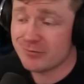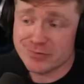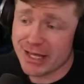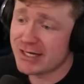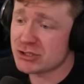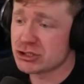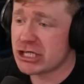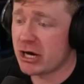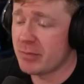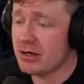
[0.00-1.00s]
Ladies and
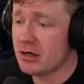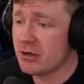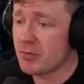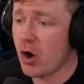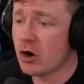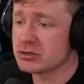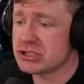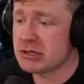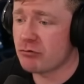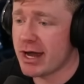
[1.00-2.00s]
gentlemen, our
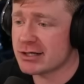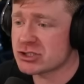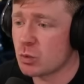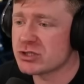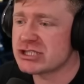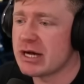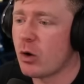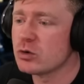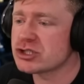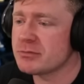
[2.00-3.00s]
D-Rex was the
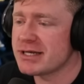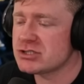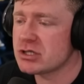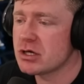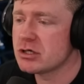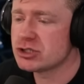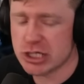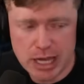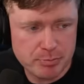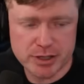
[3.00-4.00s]
ultimate
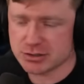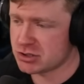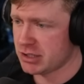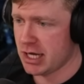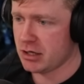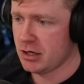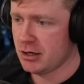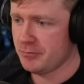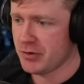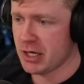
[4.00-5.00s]
champion today.
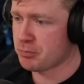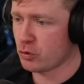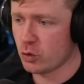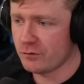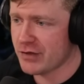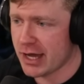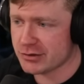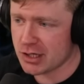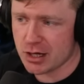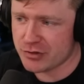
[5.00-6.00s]
He proved
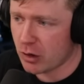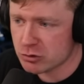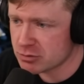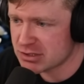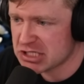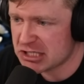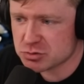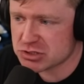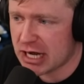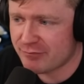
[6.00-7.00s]
that the ultimate
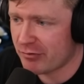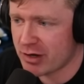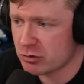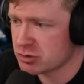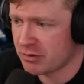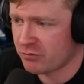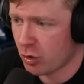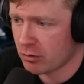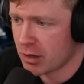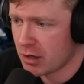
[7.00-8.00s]
test was not very ultimate
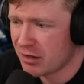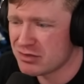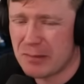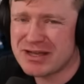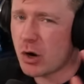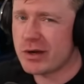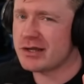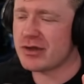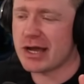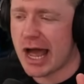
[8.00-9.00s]
for him. Let me know
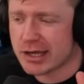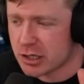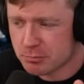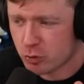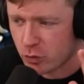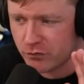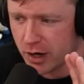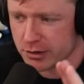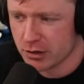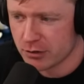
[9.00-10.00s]
anything I can improve
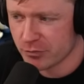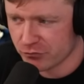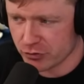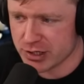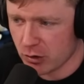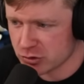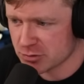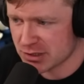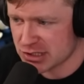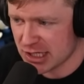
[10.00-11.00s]
on for the
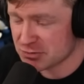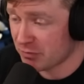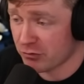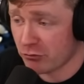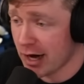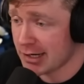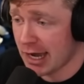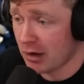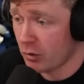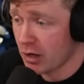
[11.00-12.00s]
ultimate test, but for right
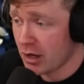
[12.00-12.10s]
now,